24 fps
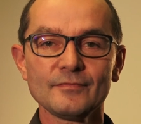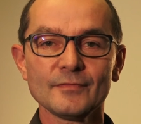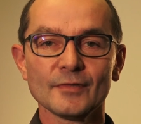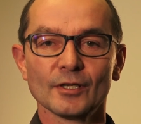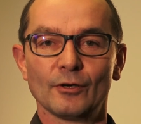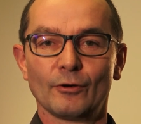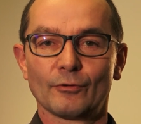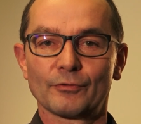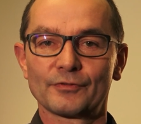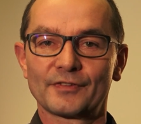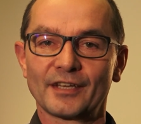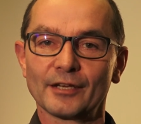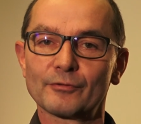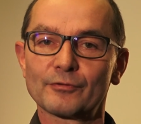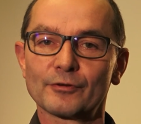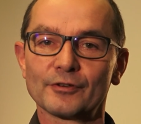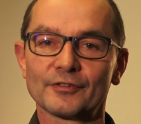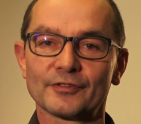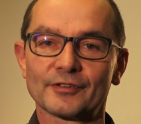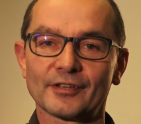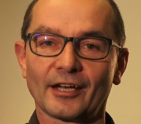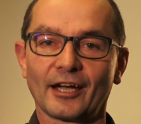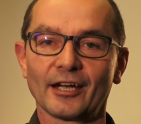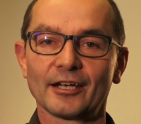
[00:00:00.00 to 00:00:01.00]
of
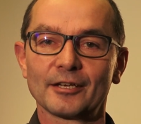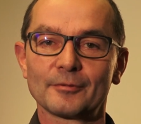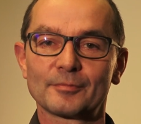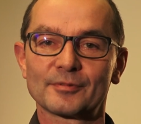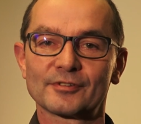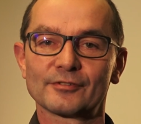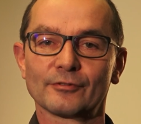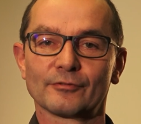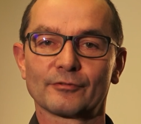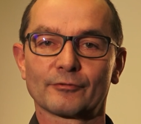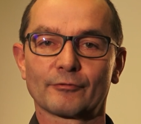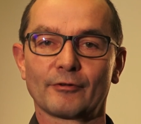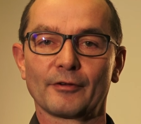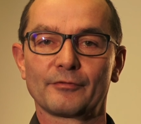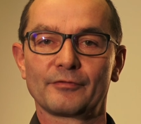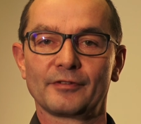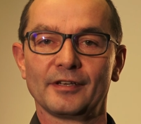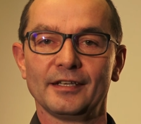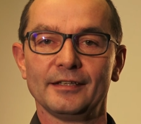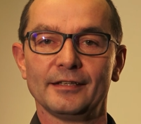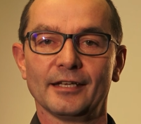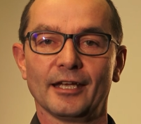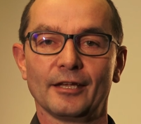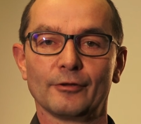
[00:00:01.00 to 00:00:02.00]
different types of
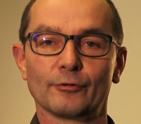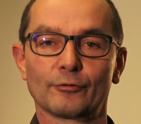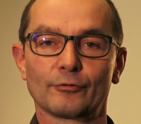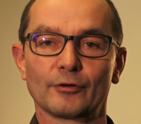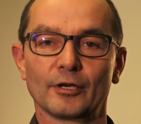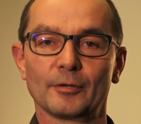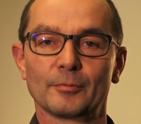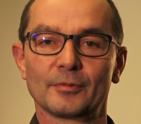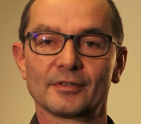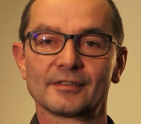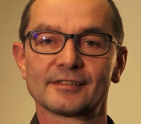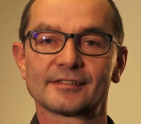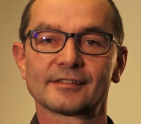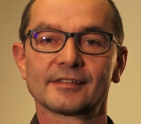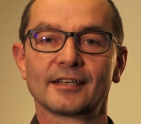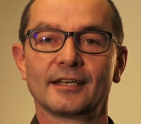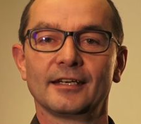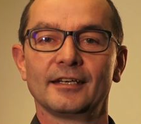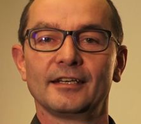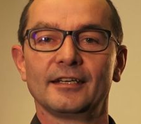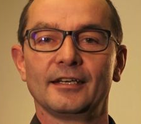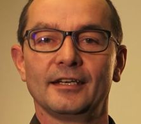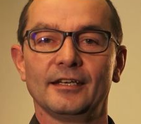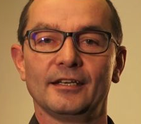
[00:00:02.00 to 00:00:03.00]
graphene nanoribbons
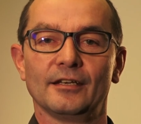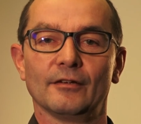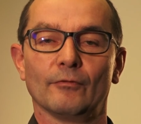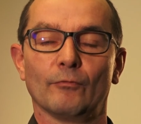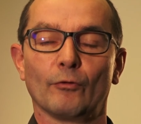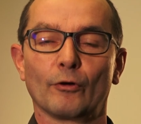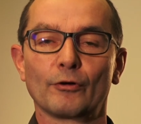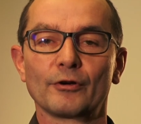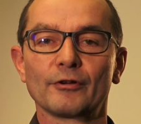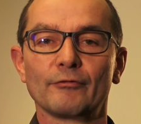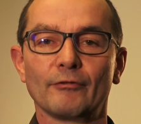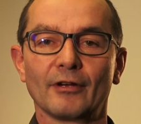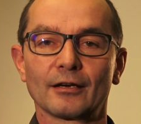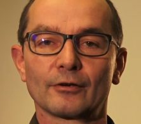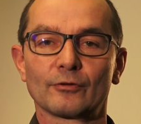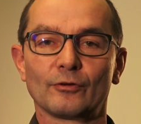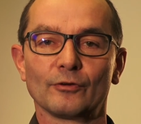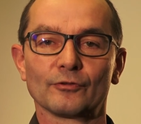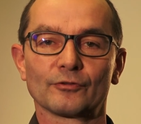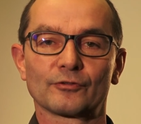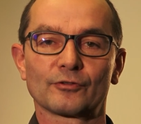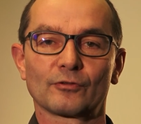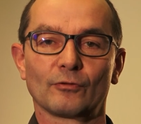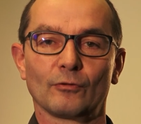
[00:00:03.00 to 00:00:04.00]
in a very well
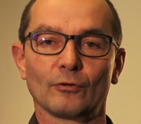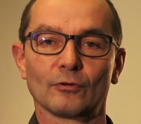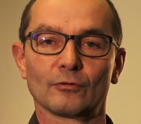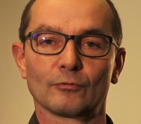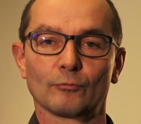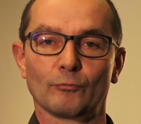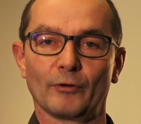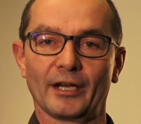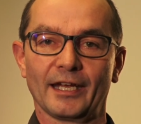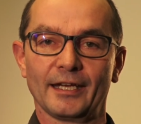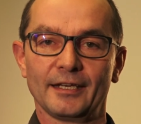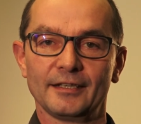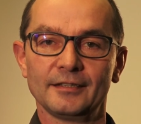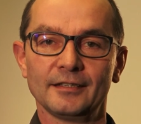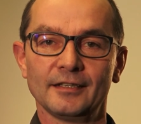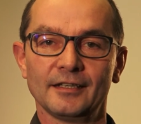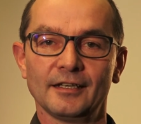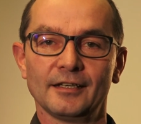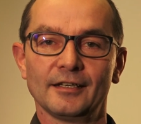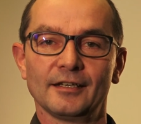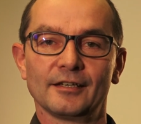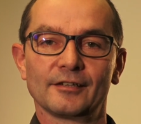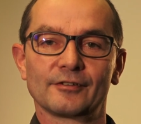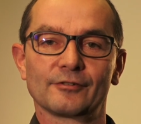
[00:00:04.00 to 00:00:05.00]
controlled way,
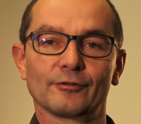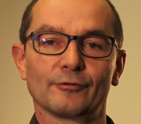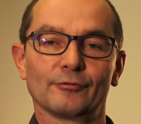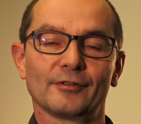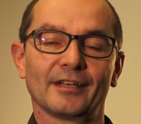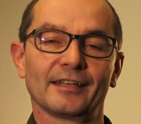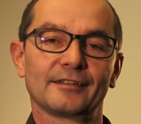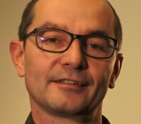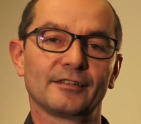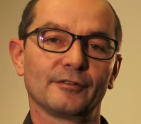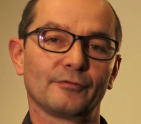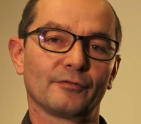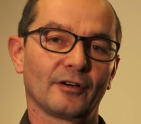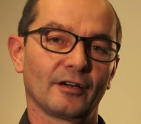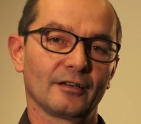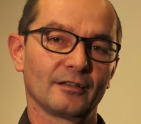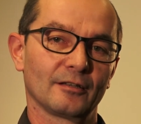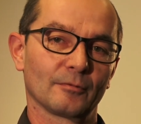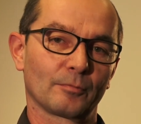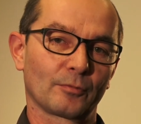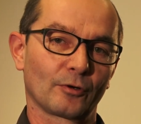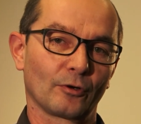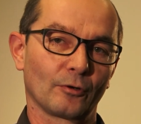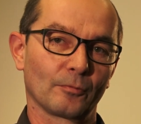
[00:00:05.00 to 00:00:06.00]
so that the
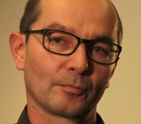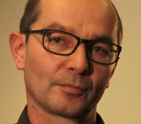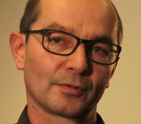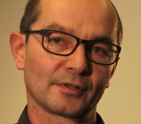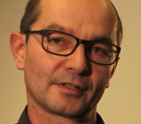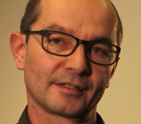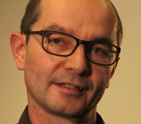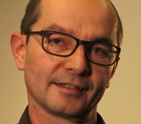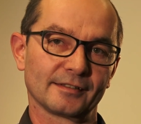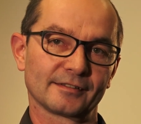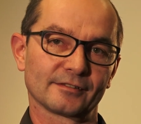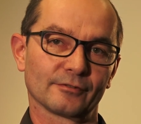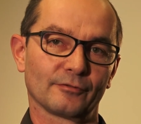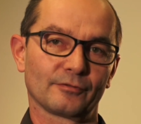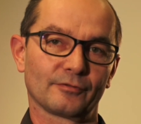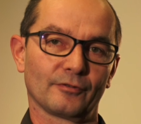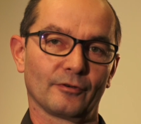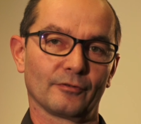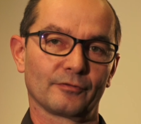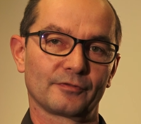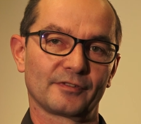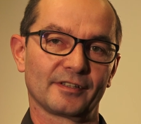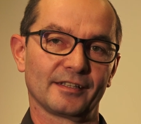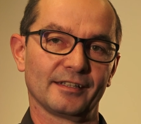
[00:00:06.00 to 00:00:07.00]
final properties
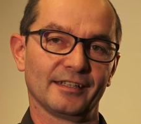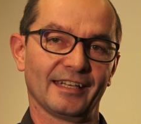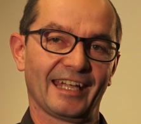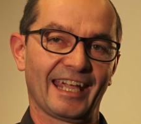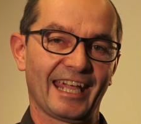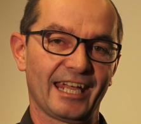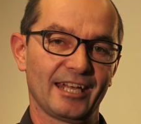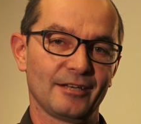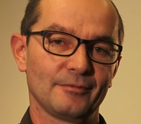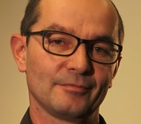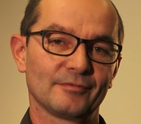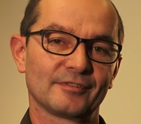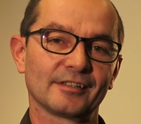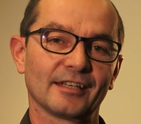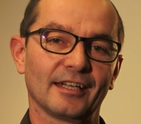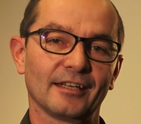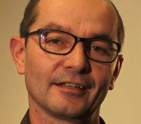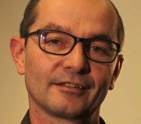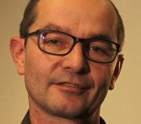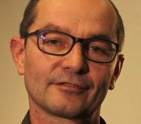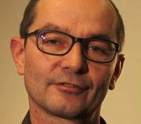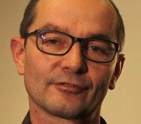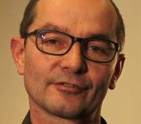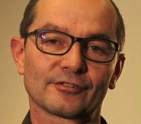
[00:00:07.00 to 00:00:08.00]
of the aimed
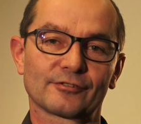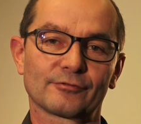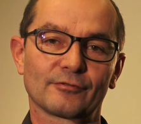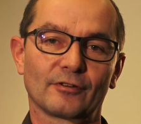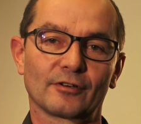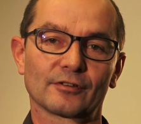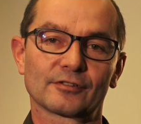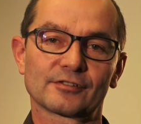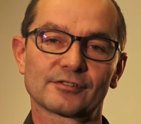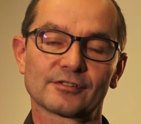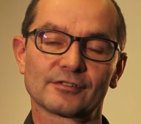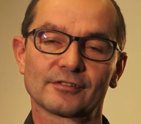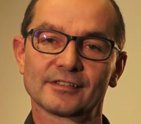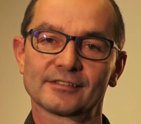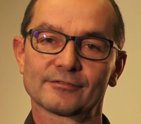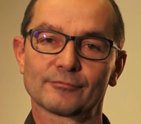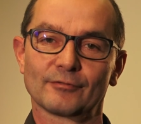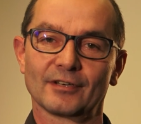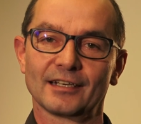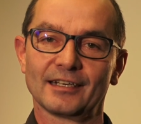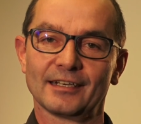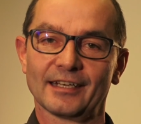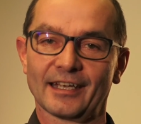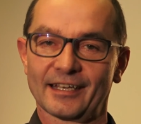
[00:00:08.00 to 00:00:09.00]
heterostructure is
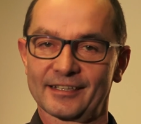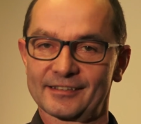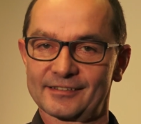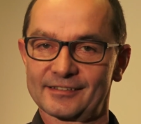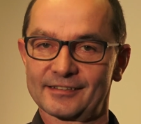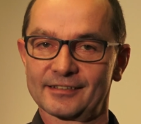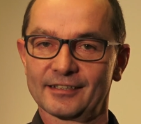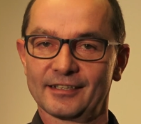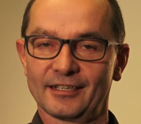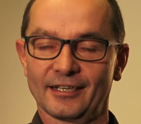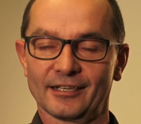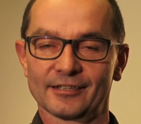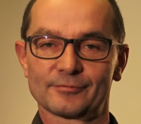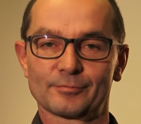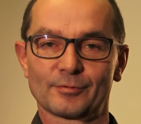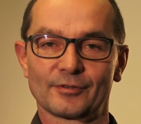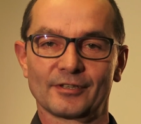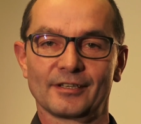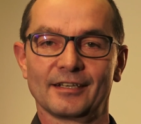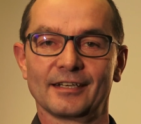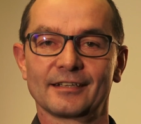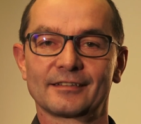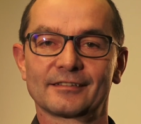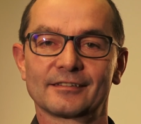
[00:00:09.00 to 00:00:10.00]
really as
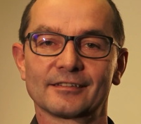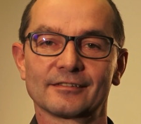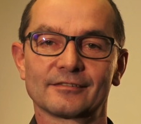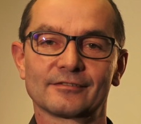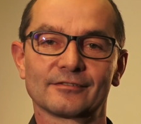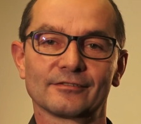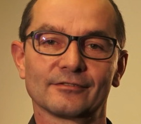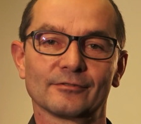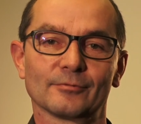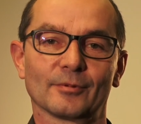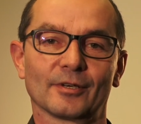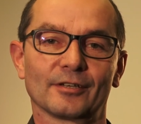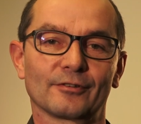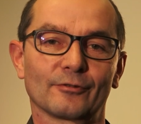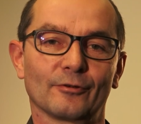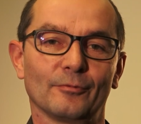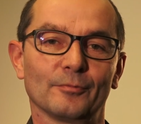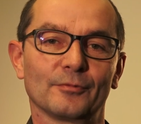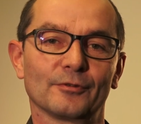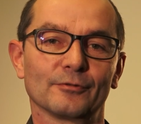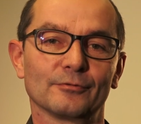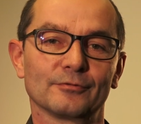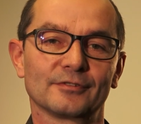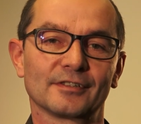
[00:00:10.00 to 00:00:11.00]
predicted by
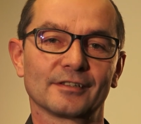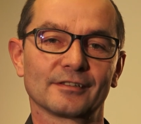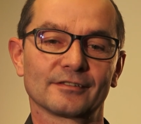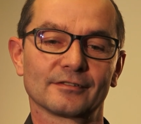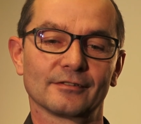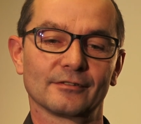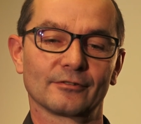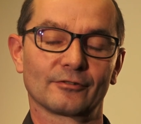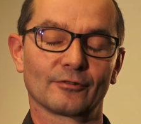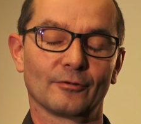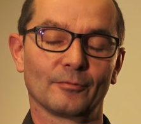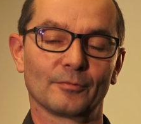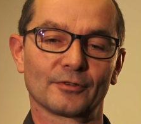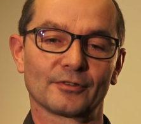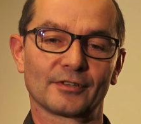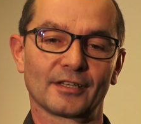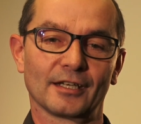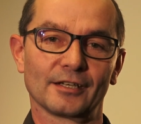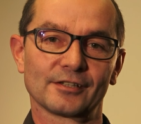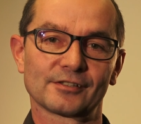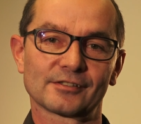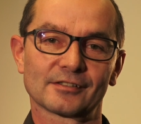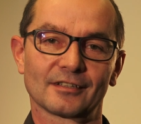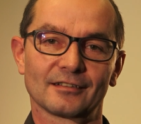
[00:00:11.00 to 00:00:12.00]

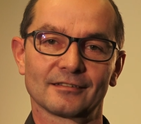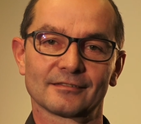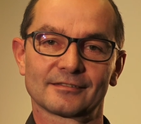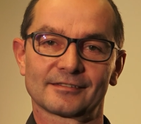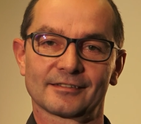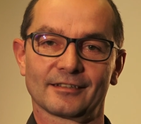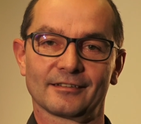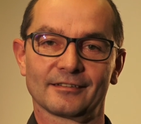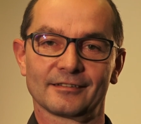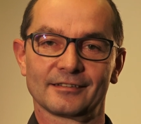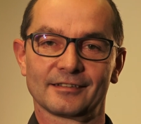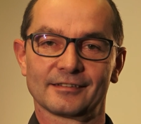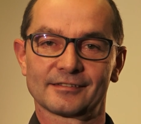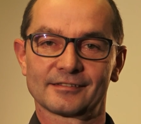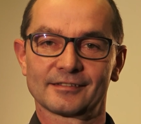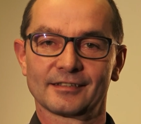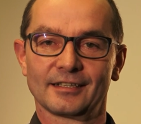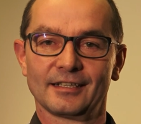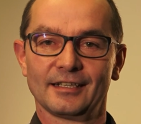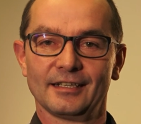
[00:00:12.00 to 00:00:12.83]
computational science.